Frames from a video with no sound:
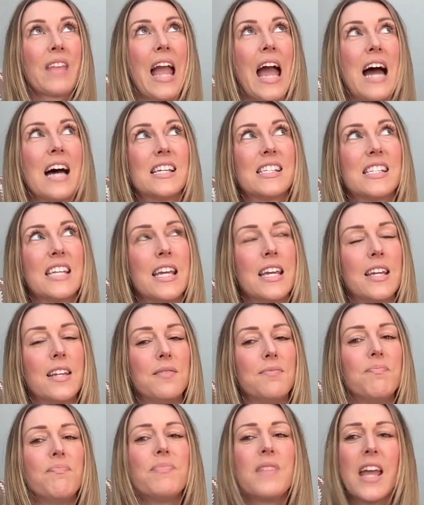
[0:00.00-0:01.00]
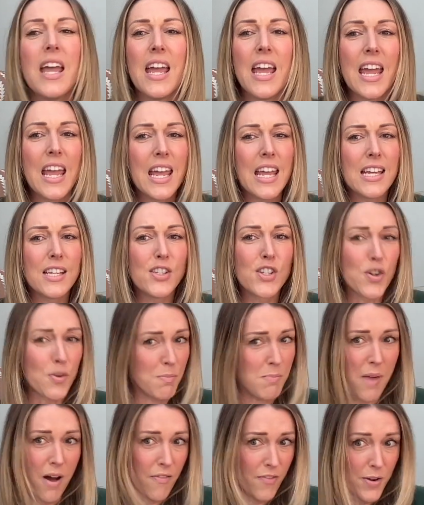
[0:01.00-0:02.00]
As in, is your
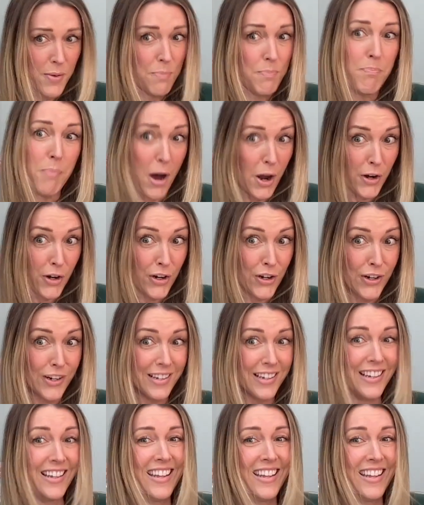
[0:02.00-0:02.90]
muffin buttered?